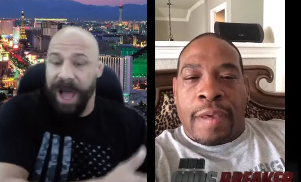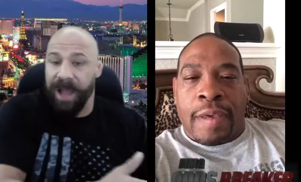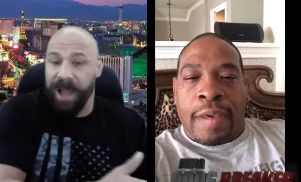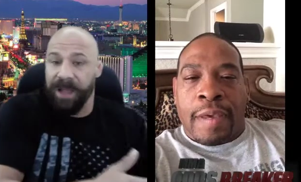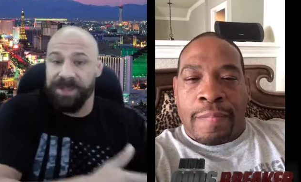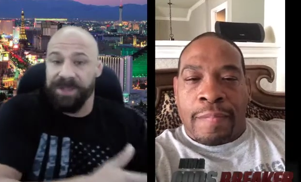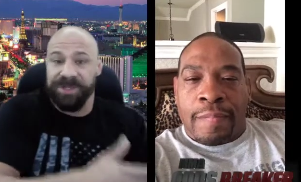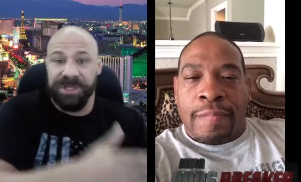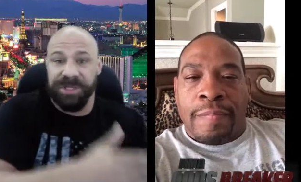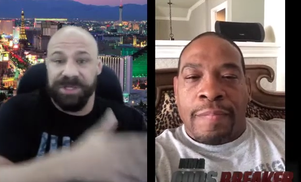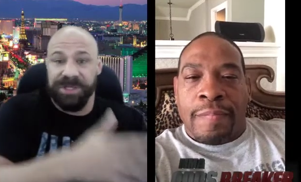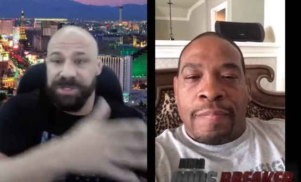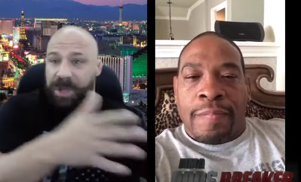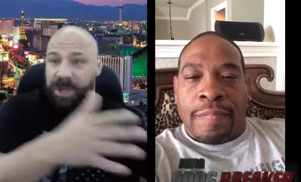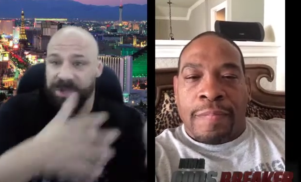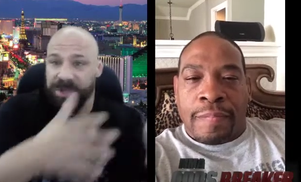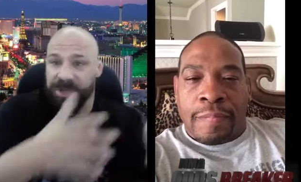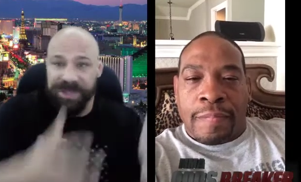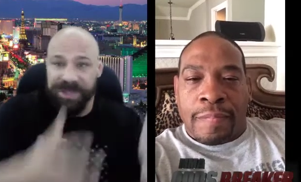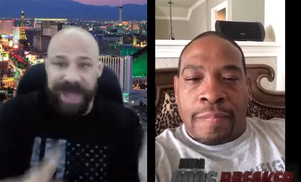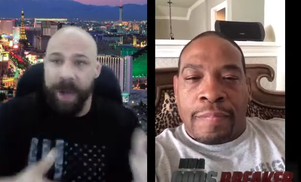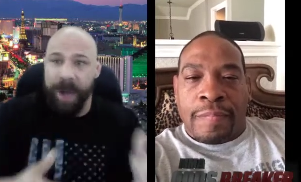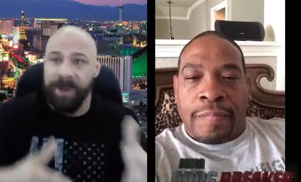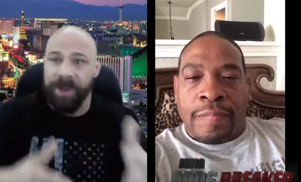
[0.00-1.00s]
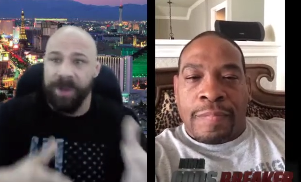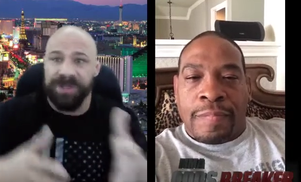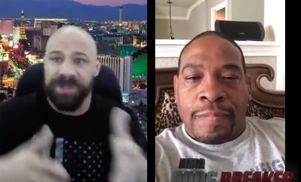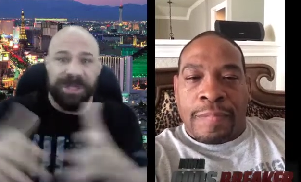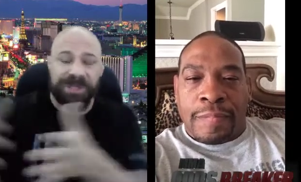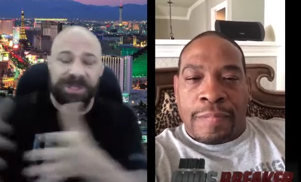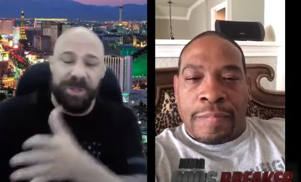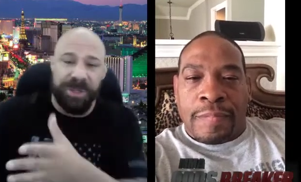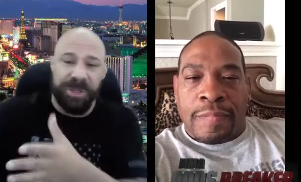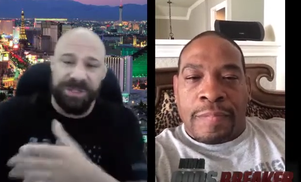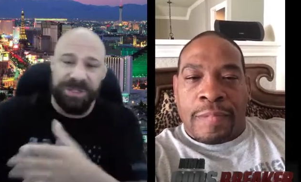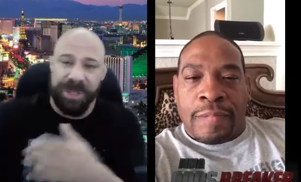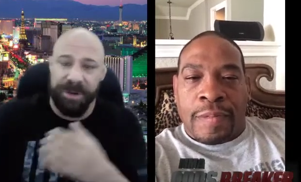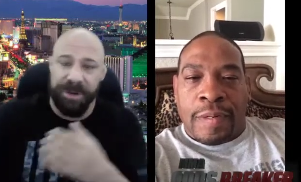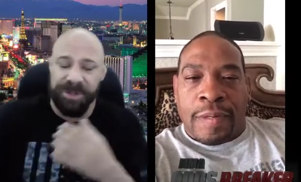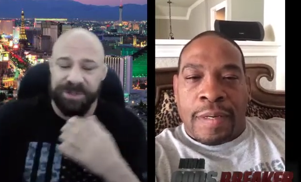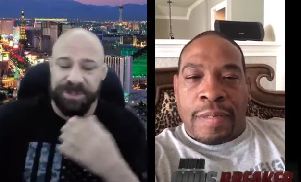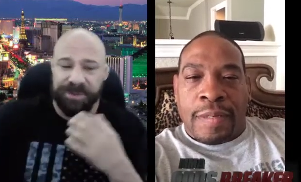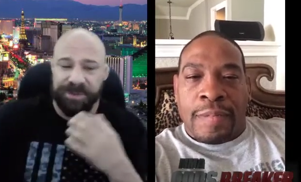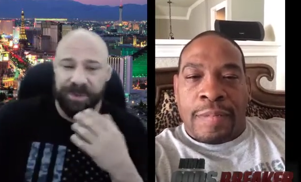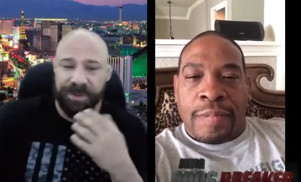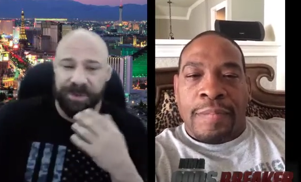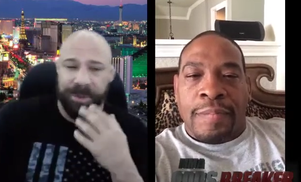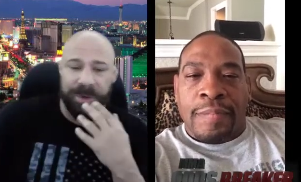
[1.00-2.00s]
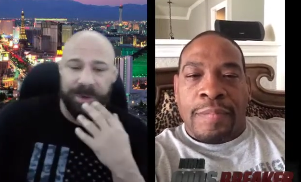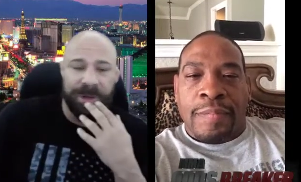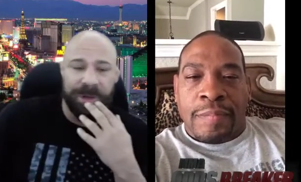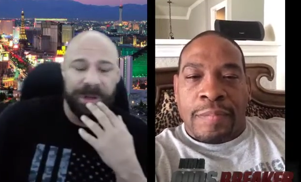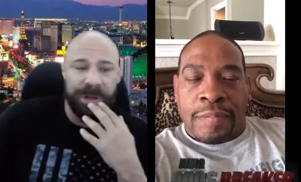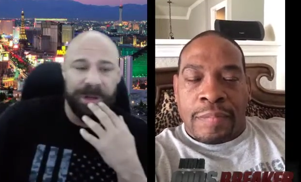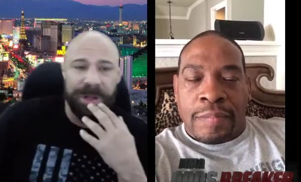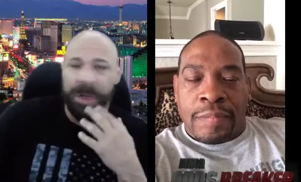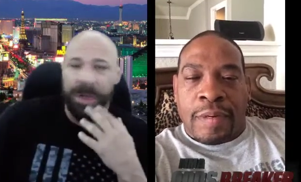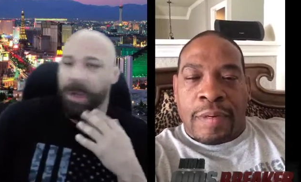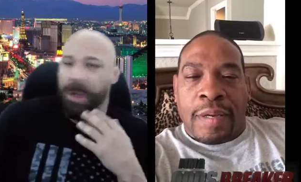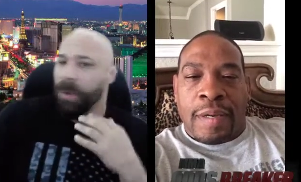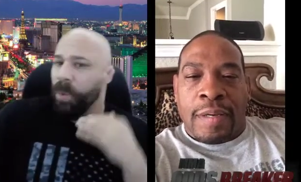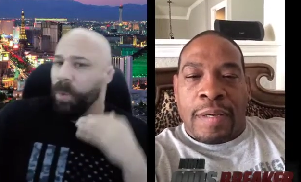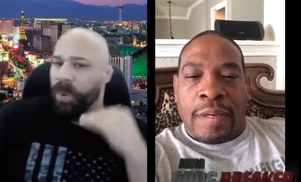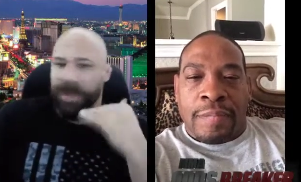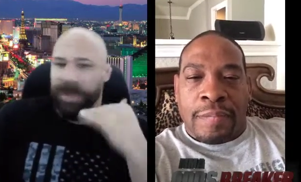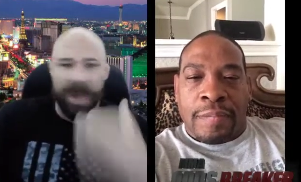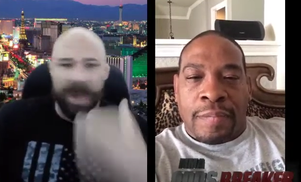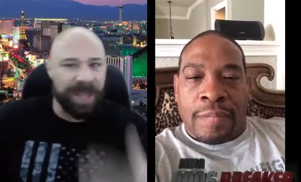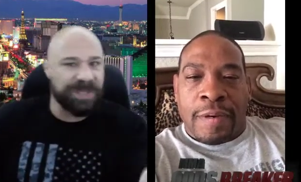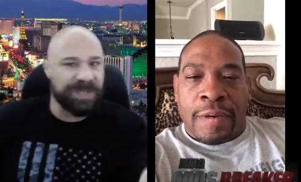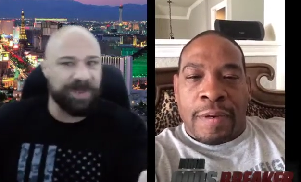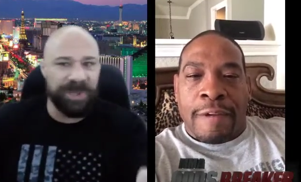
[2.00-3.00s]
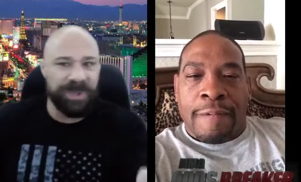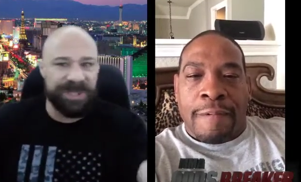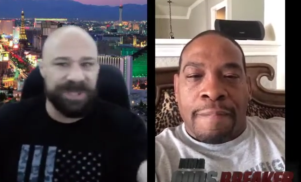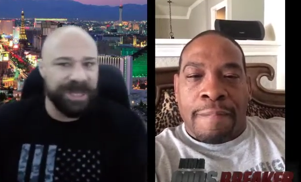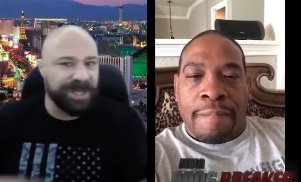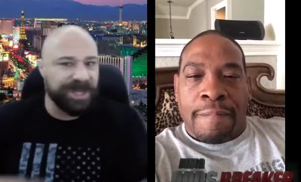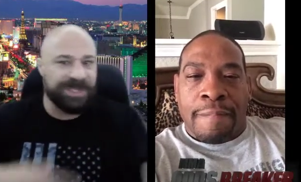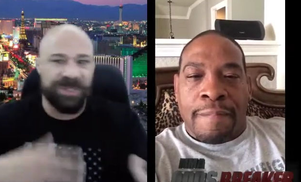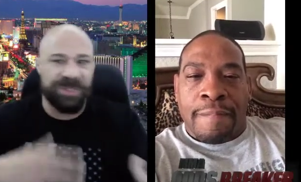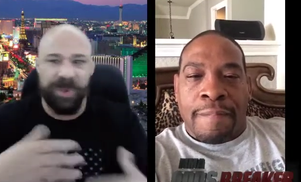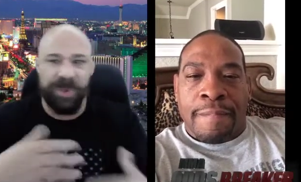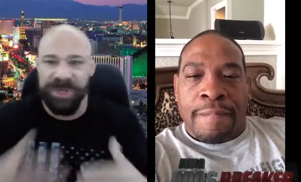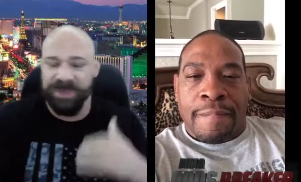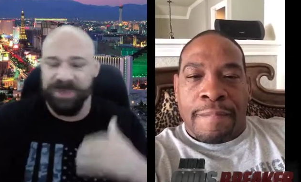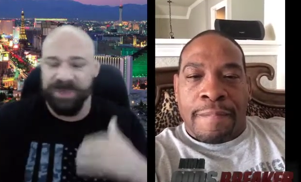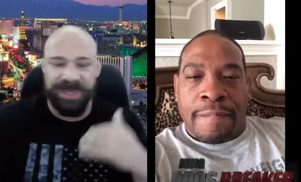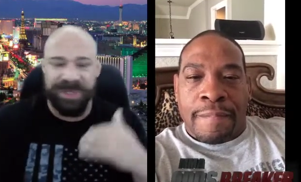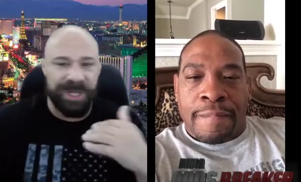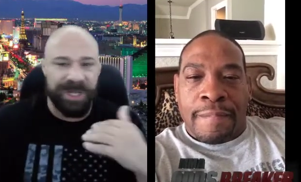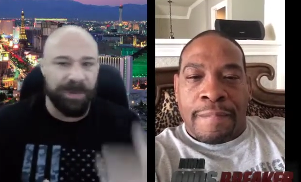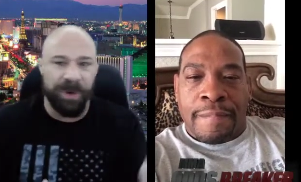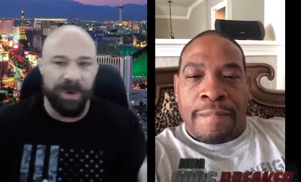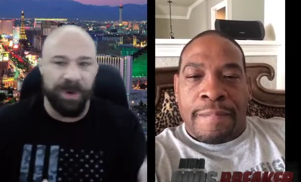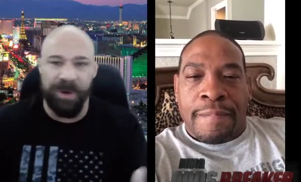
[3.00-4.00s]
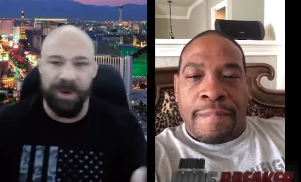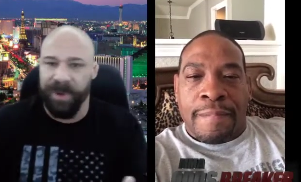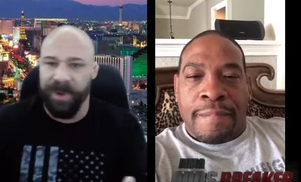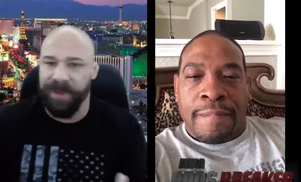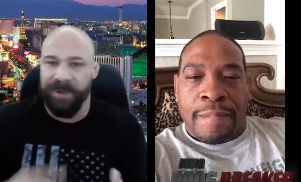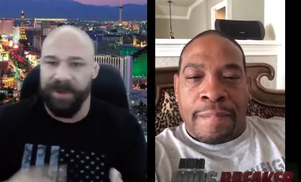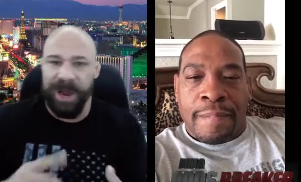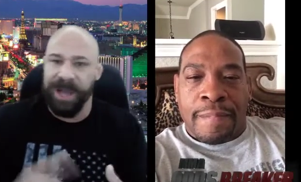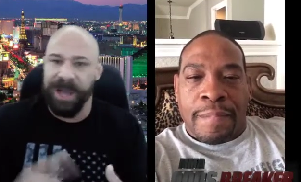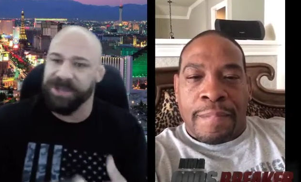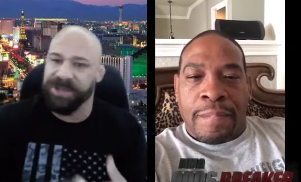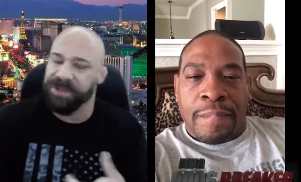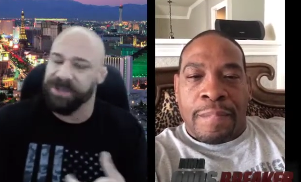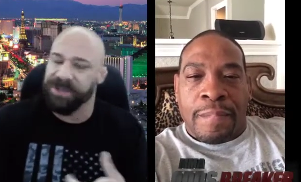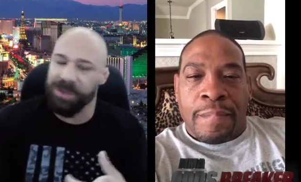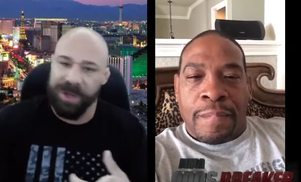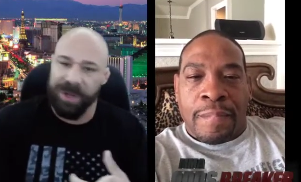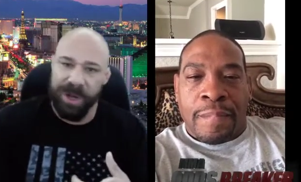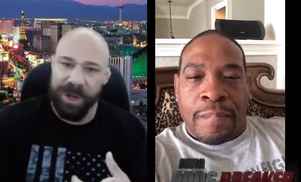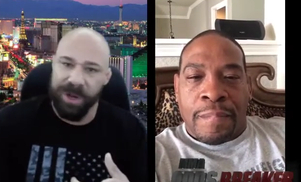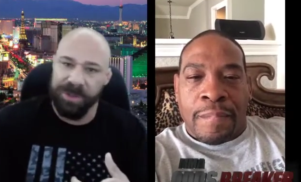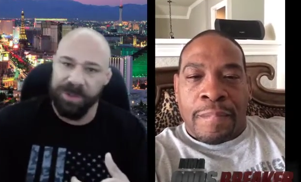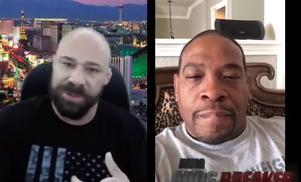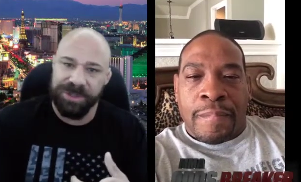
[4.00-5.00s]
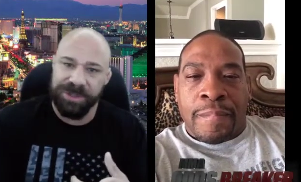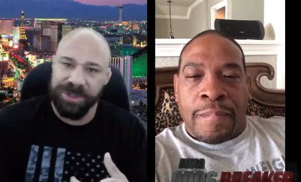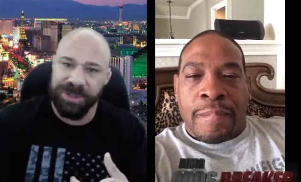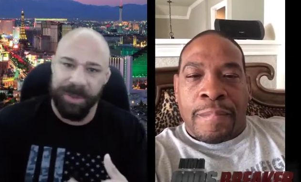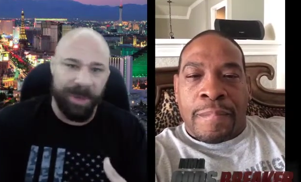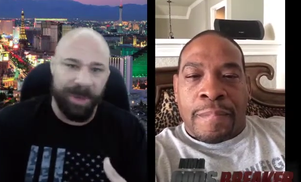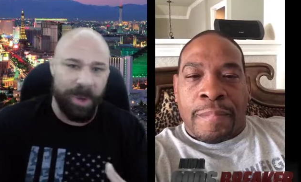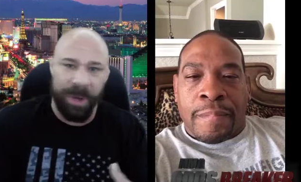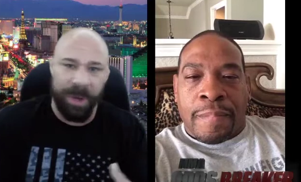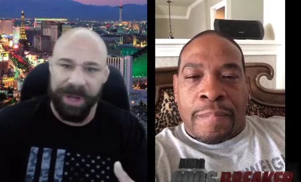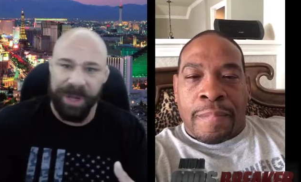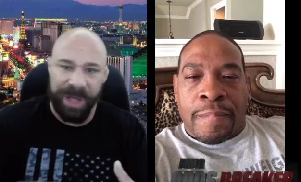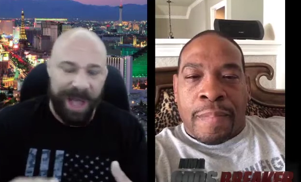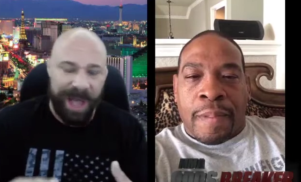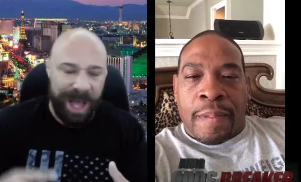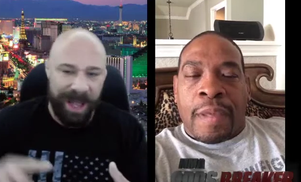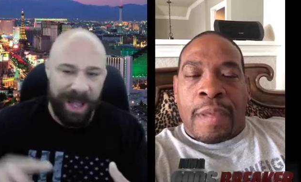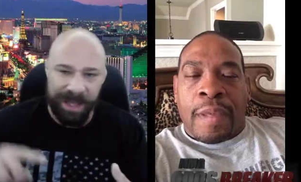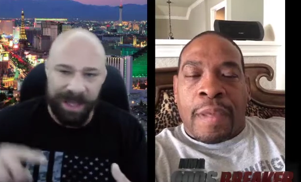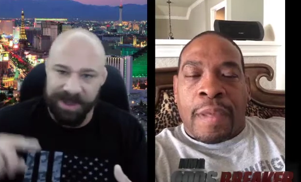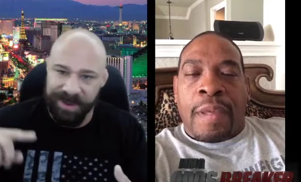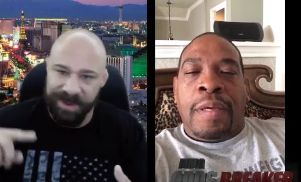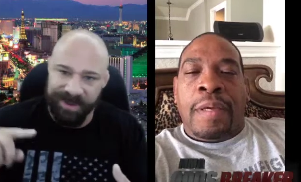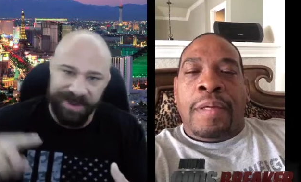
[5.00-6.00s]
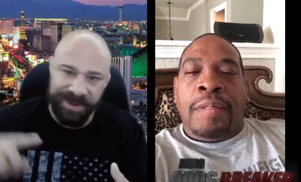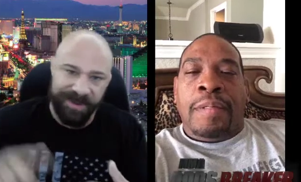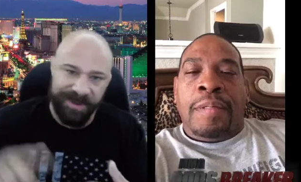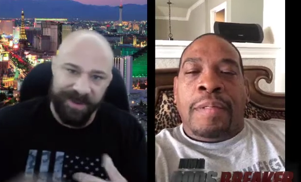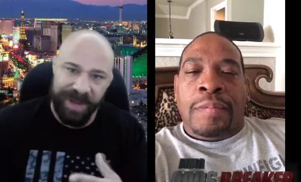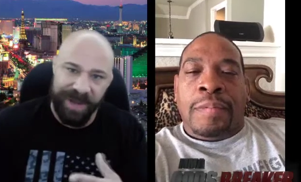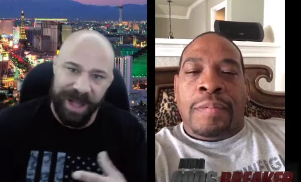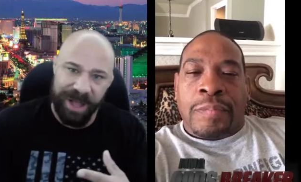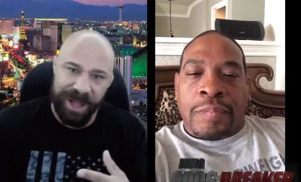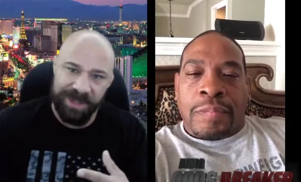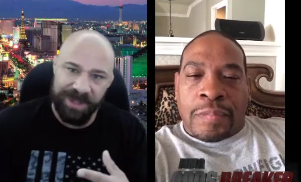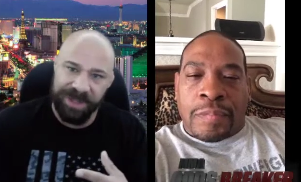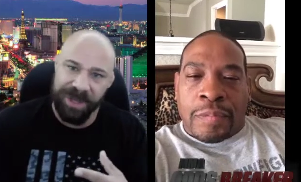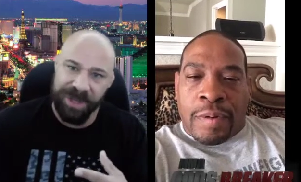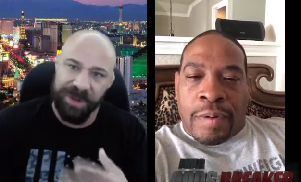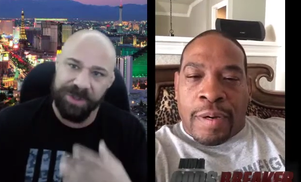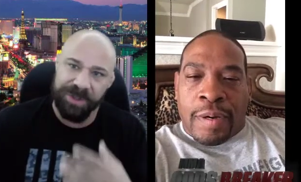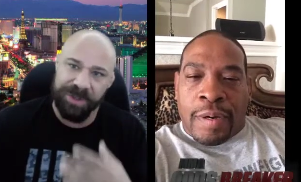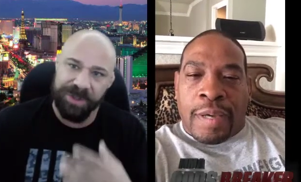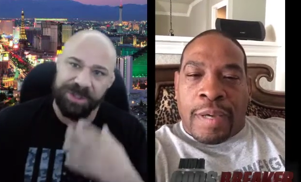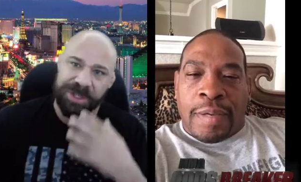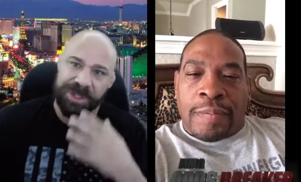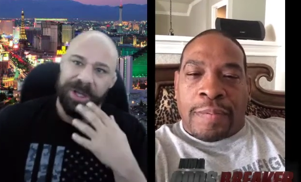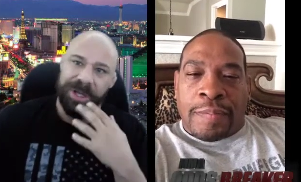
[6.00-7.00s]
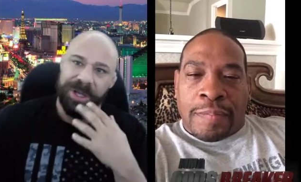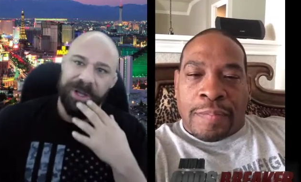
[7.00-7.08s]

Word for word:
Speaker 1: Yeah. He's his coach now. He's, he's always carries through. Right. With us, right. we tend to switch. We tend to move. We have our high school coach. we go on to college. We have a different college right. coach.